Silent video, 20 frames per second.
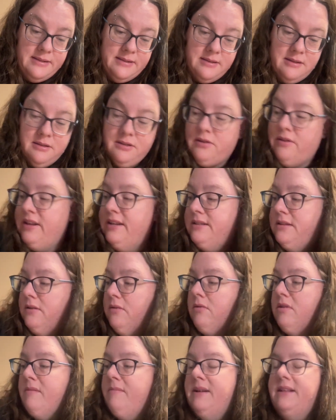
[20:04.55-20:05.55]
So these are the
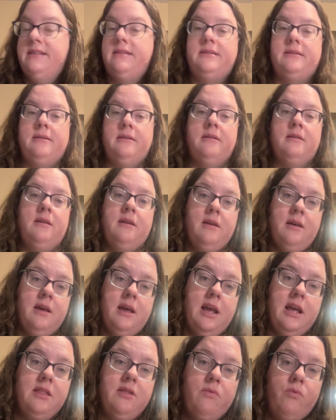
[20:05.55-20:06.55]
ornaments
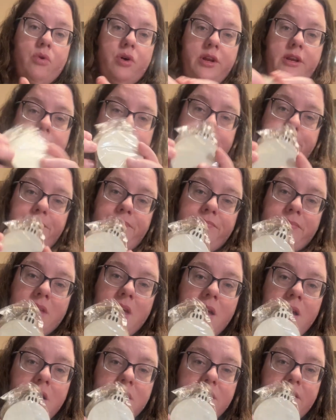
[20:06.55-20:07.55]
in the wood.
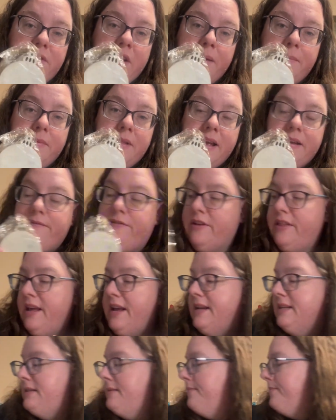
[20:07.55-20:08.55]
So I've got a plan for
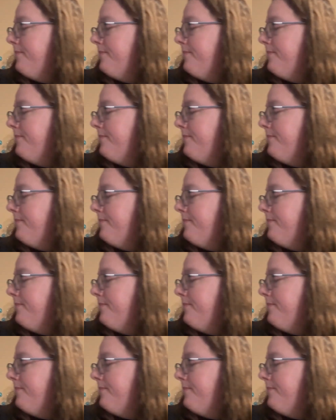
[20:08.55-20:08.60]
these.